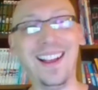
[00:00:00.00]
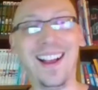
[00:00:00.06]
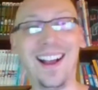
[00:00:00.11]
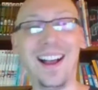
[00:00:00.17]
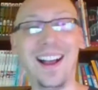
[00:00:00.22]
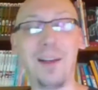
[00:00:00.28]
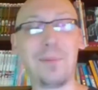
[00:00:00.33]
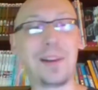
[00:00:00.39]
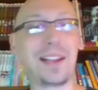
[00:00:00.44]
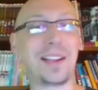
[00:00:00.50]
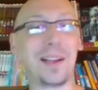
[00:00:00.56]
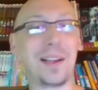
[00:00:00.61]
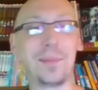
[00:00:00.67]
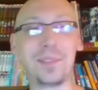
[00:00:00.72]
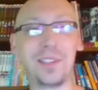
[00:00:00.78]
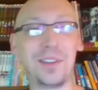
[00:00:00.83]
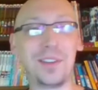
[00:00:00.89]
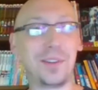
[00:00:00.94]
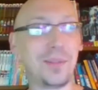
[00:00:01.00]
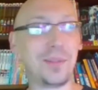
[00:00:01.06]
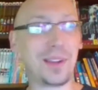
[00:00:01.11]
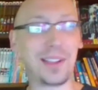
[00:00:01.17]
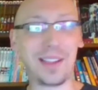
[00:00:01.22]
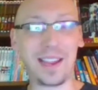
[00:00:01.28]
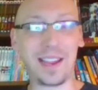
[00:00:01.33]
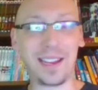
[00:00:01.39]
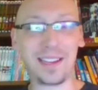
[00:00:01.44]
When it comes to doing
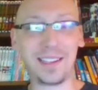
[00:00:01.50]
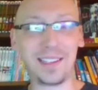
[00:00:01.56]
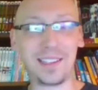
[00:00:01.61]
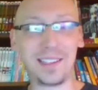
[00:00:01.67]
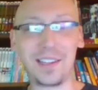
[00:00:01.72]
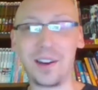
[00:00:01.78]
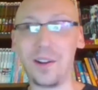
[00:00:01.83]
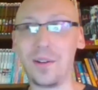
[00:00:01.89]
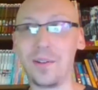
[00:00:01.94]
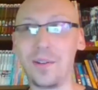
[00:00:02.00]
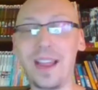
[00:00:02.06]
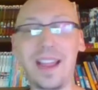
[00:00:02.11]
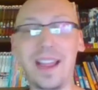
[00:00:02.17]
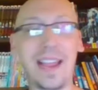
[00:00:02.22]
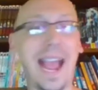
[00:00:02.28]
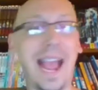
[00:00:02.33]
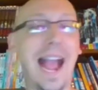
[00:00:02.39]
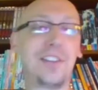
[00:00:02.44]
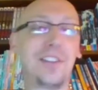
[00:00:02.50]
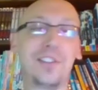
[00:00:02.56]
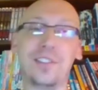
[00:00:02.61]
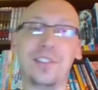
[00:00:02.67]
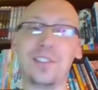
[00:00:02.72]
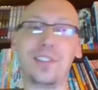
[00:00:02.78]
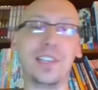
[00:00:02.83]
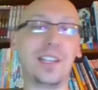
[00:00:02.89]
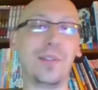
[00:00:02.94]
like,
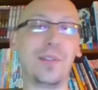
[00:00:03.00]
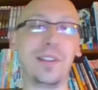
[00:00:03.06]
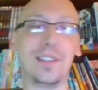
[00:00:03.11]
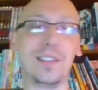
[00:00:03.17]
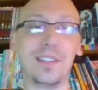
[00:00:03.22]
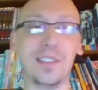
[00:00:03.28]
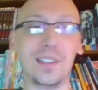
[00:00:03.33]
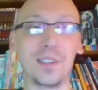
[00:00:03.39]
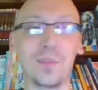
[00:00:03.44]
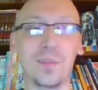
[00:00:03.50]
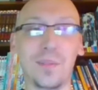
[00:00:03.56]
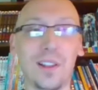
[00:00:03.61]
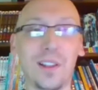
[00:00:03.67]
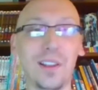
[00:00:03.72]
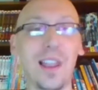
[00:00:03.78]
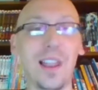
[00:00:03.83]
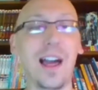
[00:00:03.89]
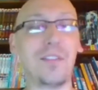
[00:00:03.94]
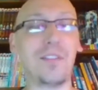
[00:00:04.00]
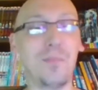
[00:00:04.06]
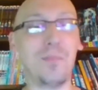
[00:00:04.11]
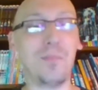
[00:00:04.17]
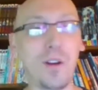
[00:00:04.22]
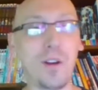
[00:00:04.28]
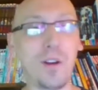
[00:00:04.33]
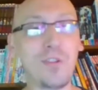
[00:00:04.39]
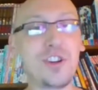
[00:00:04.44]
action sequences with a lot of
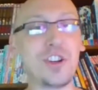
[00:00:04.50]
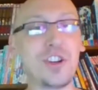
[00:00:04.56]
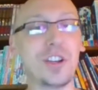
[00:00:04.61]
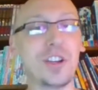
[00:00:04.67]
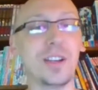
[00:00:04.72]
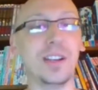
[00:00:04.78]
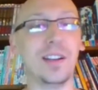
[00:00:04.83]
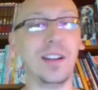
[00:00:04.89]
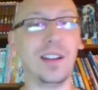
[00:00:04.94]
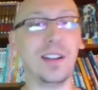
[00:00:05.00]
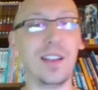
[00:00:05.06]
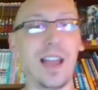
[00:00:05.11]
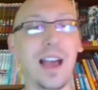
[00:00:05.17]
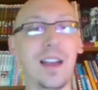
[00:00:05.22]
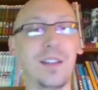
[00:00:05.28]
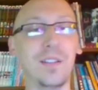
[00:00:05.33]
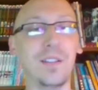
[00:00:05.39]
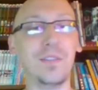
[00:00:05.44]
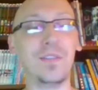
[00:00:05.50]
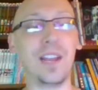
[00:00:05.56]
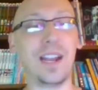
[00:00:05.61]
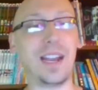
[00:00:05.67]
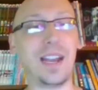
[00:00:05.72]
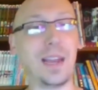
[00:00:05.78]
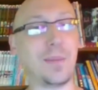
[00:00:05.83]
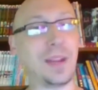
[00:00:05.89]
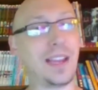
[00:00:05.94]
motion and a lot of
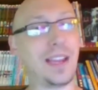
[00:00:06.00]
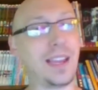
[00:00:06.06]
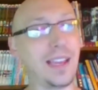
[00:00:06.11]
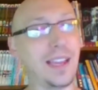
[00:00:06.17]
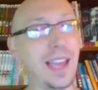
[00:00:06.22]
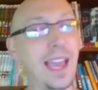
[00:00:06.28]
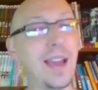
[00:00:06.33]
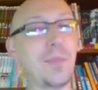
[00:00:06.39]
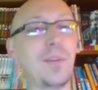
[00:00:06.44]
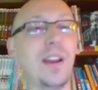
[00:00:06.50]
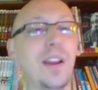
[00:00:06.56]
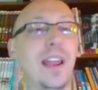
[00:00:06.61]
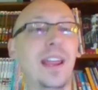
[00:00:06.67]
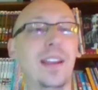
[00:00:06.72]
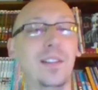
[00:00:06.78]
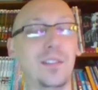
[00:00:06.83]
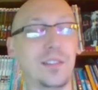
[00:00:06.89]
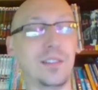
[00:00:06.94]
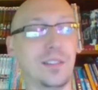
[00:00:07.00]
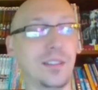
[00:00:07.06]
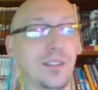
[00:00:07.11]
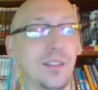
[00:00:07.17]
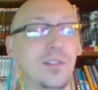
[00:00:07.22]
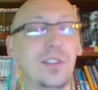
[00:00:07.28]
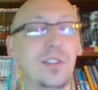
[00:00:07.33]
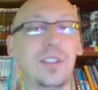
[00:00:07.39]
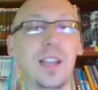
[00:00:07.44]
dynamic camera angles and
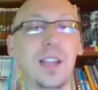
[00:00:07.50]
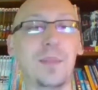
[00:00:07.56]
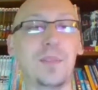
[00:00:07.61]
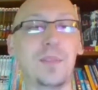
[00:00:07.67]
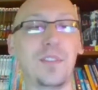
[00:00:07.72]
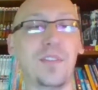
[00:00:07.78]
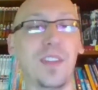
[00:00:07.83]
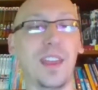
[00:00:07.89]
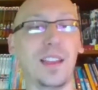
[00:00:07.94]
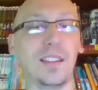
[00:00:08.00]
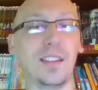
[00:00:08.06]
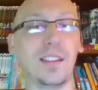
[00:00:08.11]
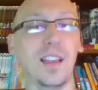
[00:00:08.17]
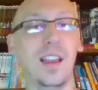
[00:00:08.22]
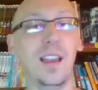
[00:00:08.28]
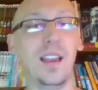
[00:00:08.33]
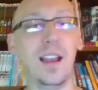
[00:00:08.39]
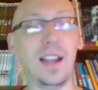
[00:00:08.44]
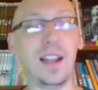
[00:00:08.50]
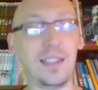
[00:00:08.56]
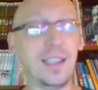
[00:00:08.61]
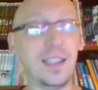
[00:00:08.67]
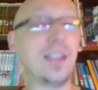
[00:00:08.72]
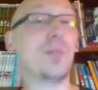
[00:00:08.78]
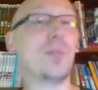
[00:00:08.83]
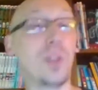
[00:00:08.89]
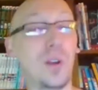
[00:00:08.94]
those types of things, I
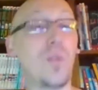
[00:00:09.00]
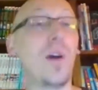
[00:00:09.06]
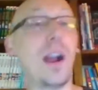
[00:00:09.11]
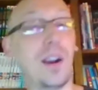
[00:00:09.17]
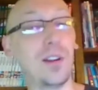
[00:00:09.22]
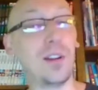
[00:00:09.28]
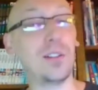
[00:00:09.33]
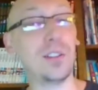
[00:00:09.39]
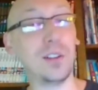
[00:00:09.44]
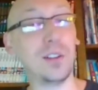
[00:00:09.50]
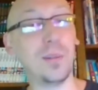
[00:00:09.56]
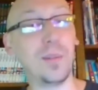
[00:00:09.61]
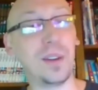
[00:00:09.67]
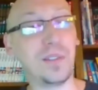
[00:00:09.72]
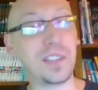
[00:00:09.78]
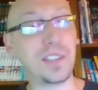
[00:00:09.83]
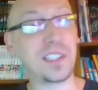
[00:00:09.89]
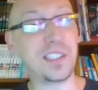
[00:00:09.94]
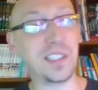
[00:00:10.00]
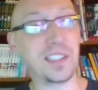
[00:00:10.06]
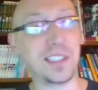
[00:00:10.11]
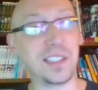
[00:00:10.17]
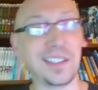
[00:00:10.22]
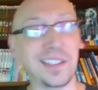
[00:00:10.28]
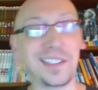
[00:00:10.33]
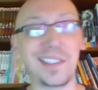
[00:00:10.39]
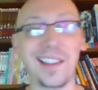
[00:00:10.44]
tend to require a little bit of
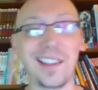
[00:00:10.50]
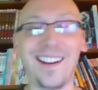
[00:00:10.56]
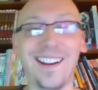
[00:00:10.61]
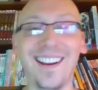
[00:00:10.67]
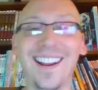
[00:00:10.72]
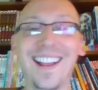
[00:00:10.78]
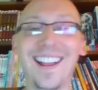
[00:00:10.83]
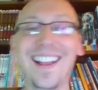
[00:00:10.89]
assistance there.